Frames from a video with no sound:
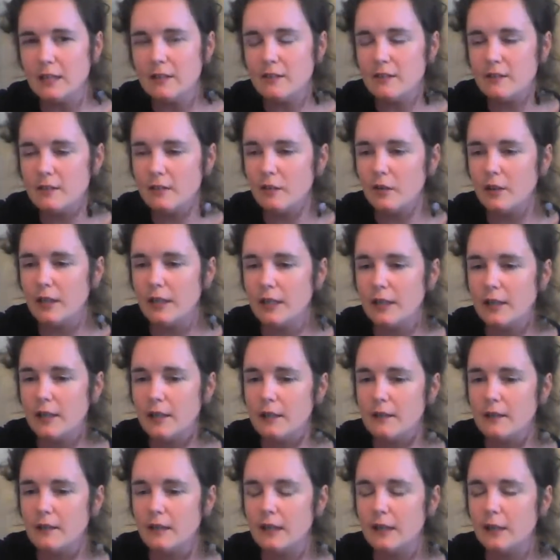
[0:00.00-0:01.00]
it's looking at it
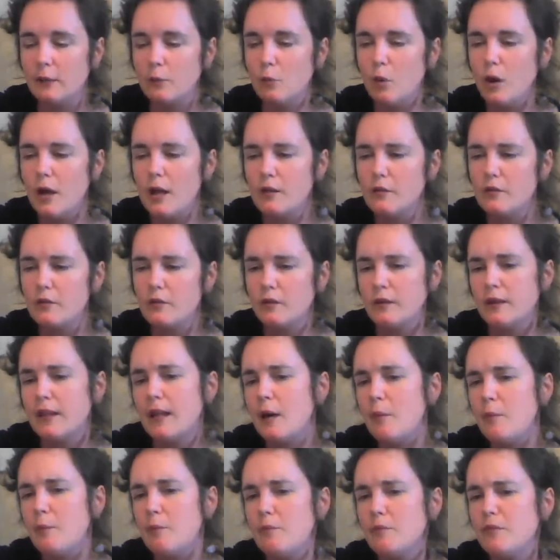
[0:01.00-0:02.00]
and thinking,
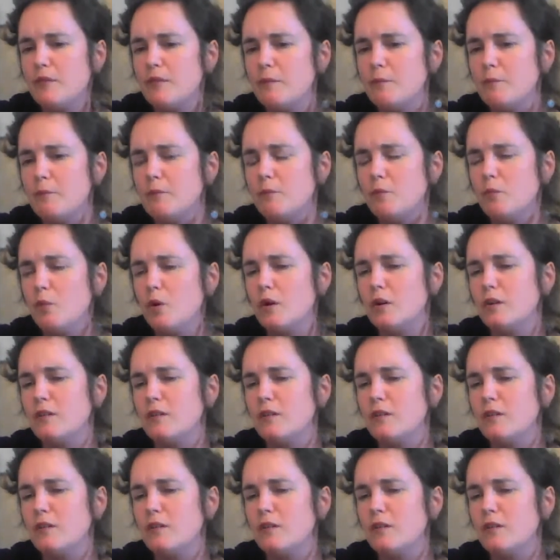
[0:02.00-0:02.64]
what